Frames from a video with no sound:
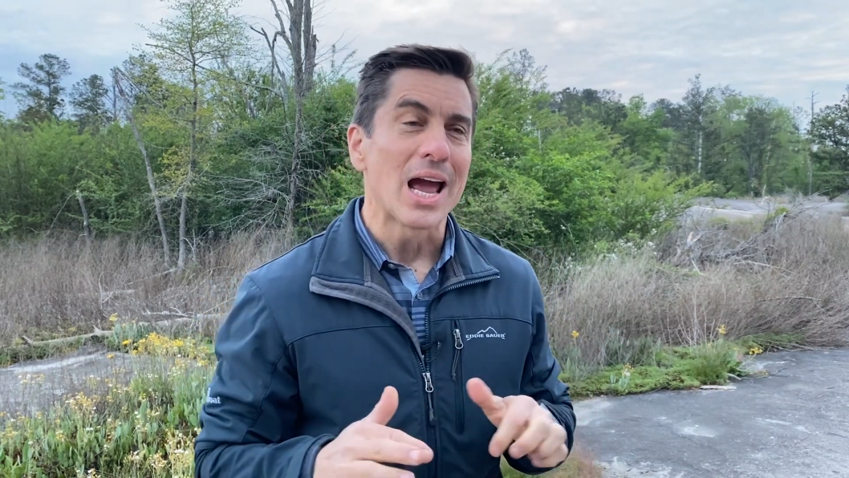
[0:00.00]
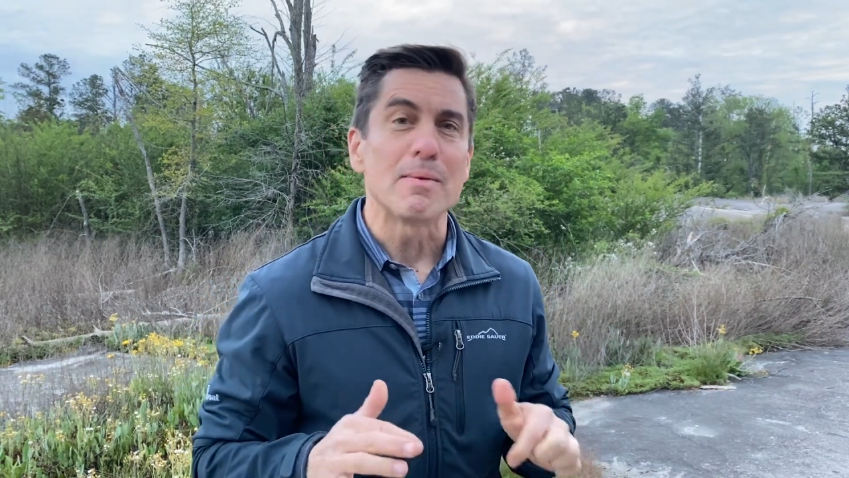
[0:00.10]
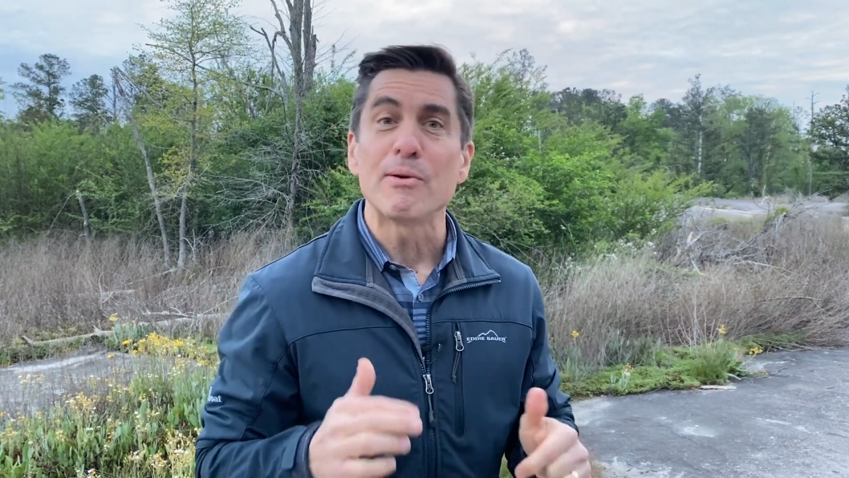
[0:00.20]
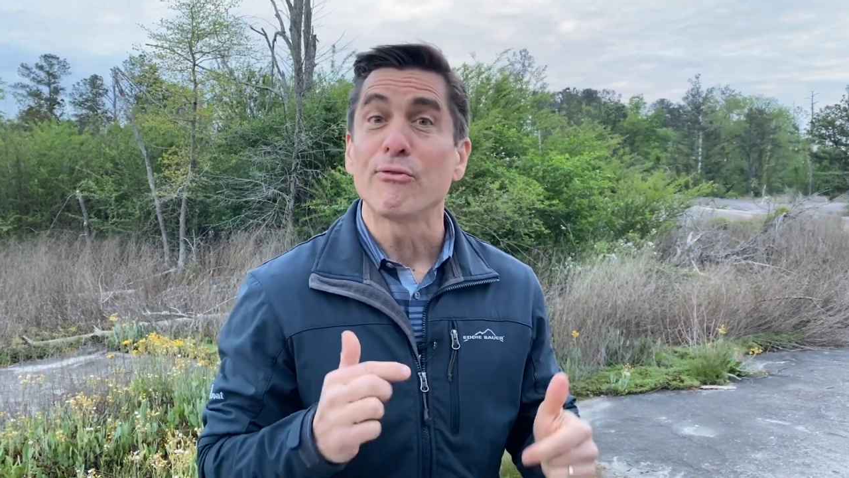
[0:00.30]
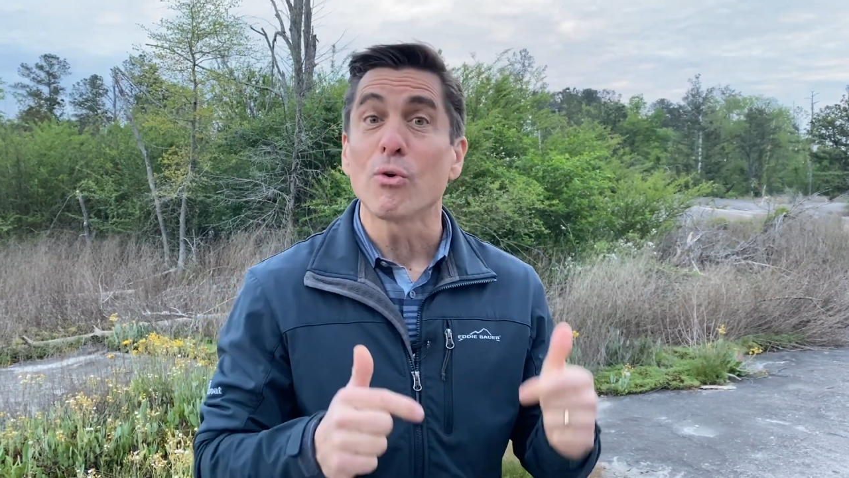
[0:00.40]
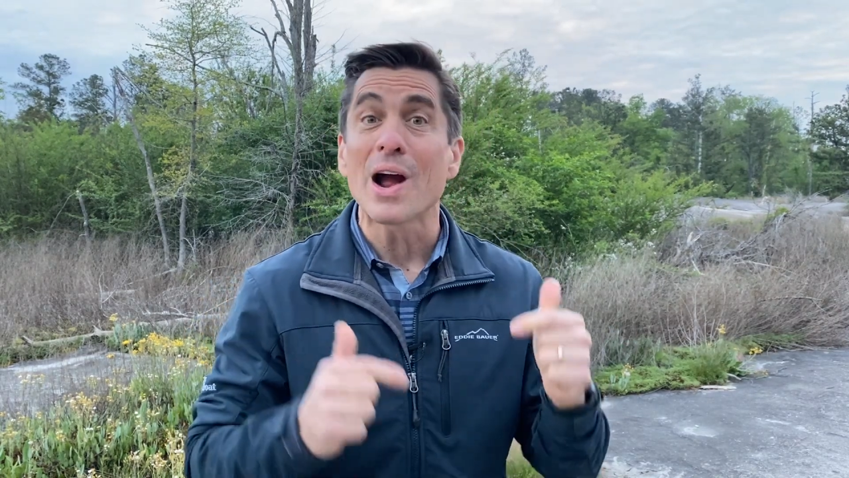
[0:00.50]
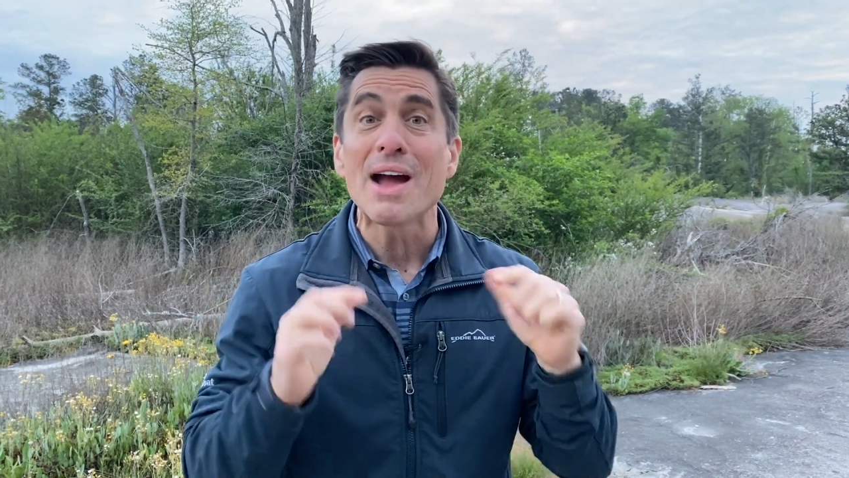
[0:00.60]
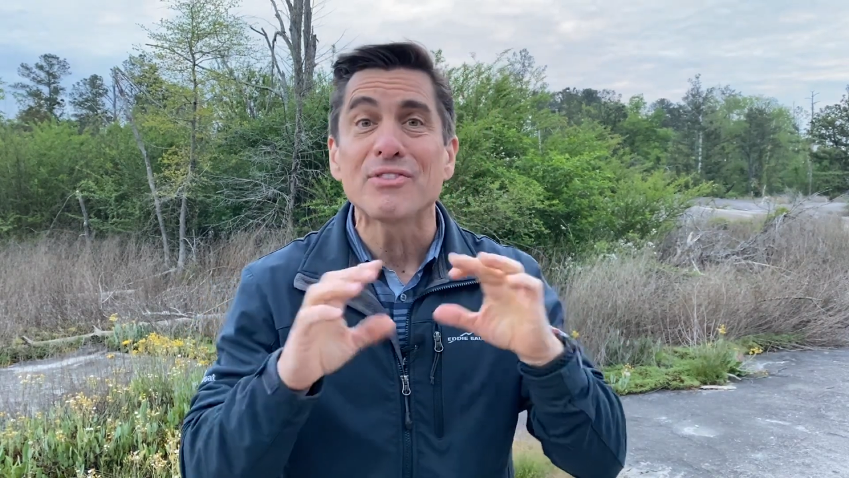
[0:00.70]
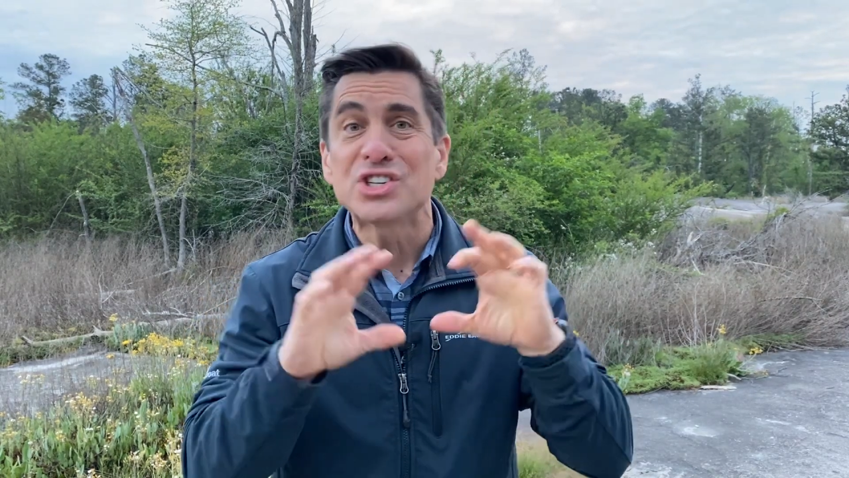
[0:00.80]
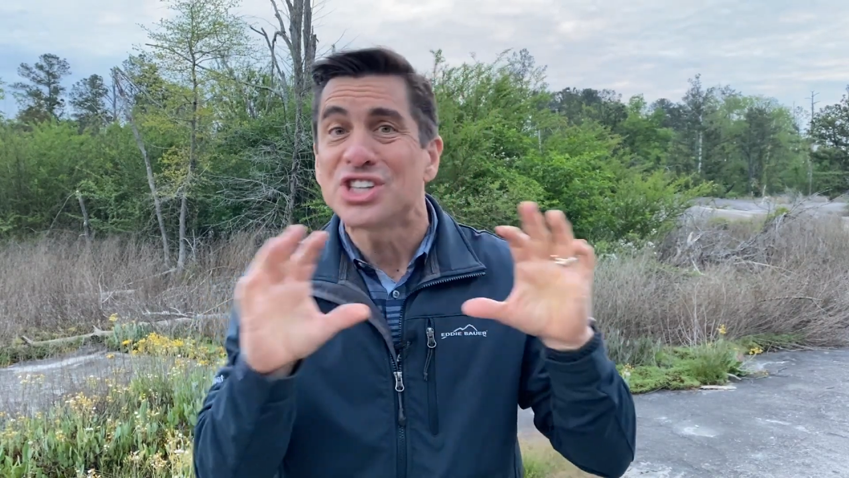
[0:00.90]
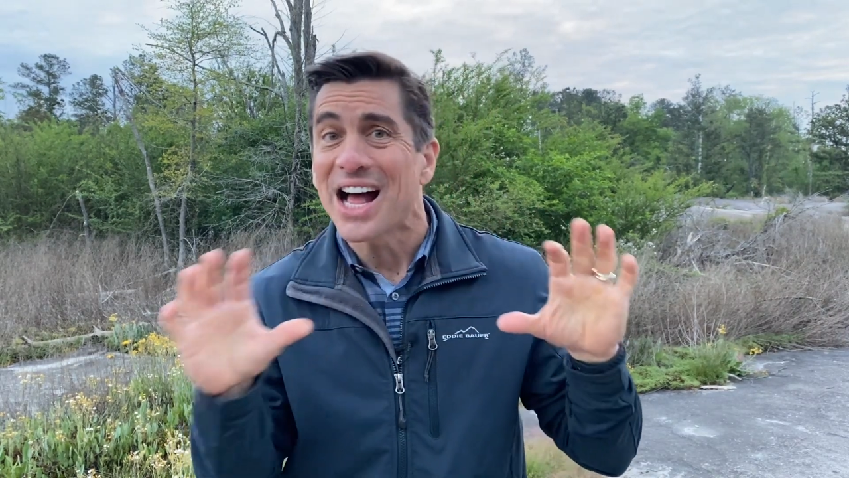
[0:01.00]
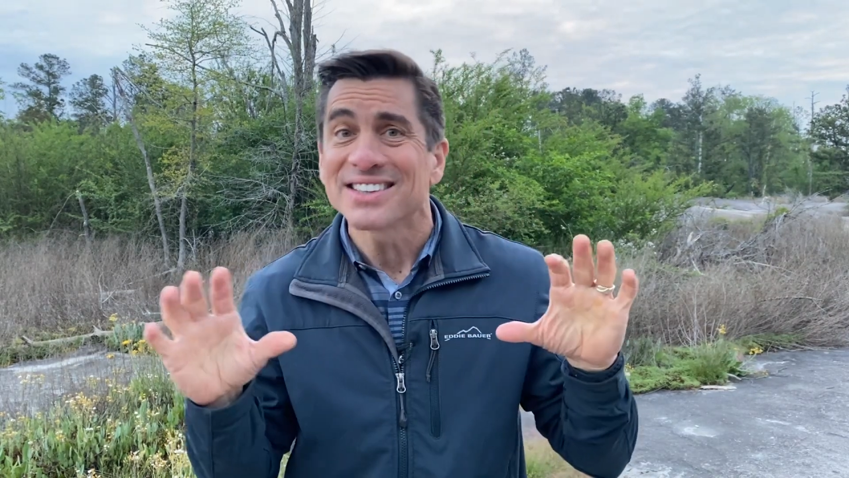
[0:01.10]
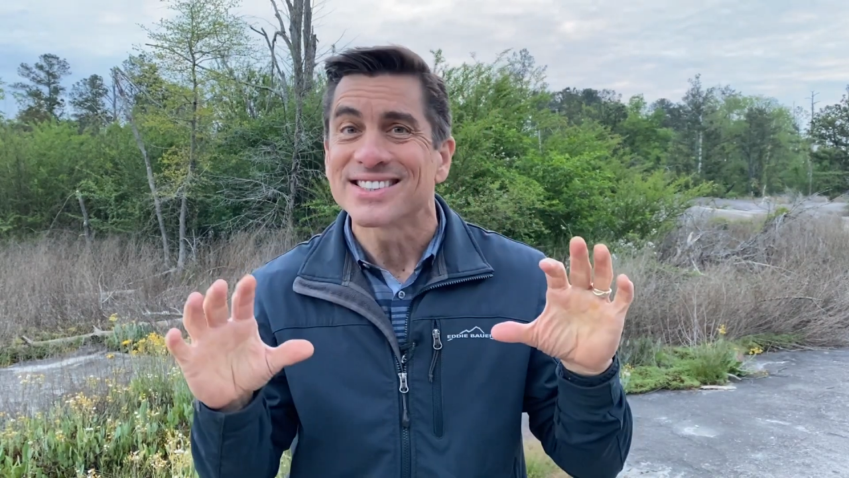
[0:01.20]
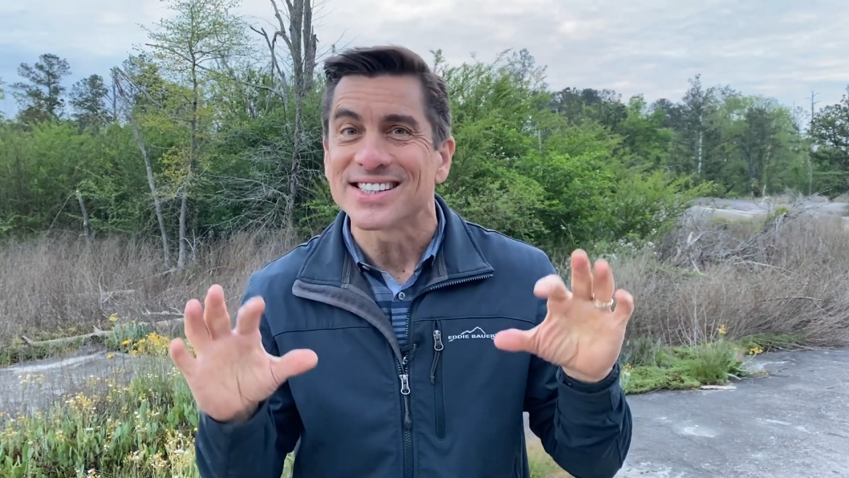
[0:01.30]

And before I have the shots